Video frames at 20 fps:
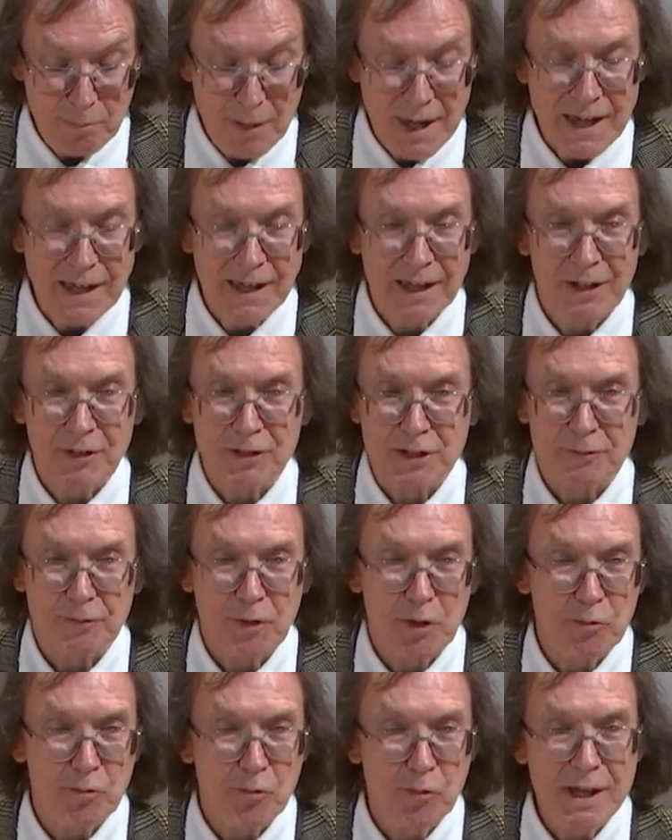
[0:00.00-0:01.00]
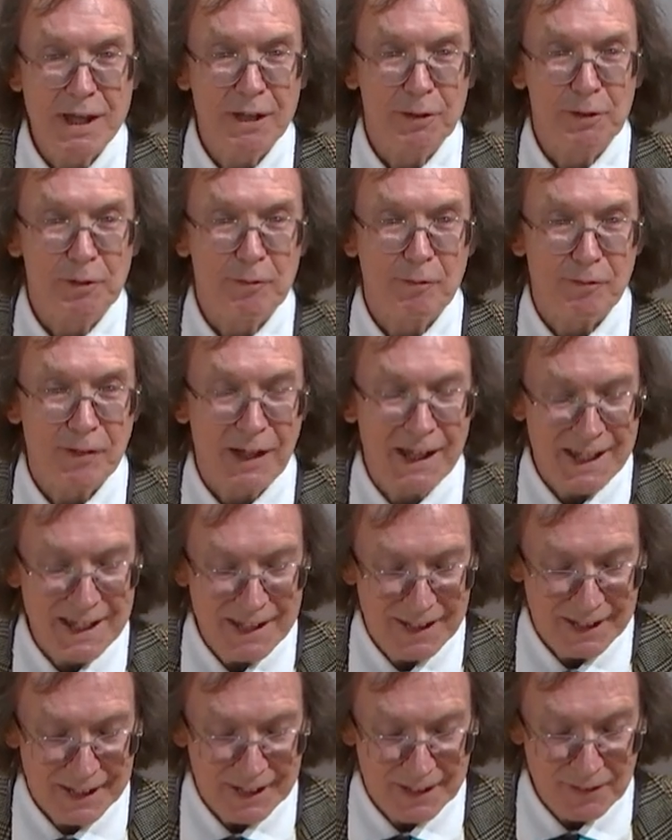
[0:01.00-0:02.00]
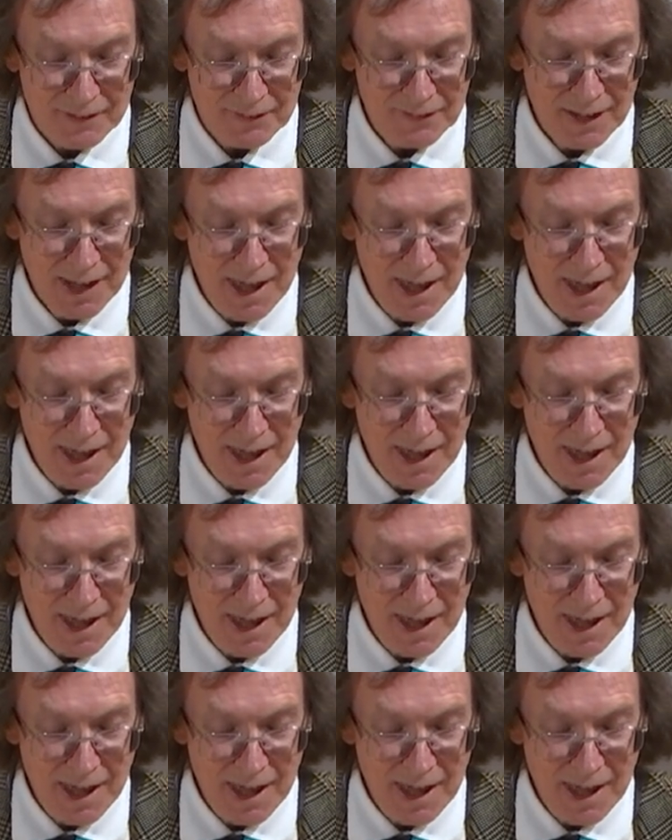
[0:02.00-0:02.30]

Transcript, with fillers: makings of a real Viking,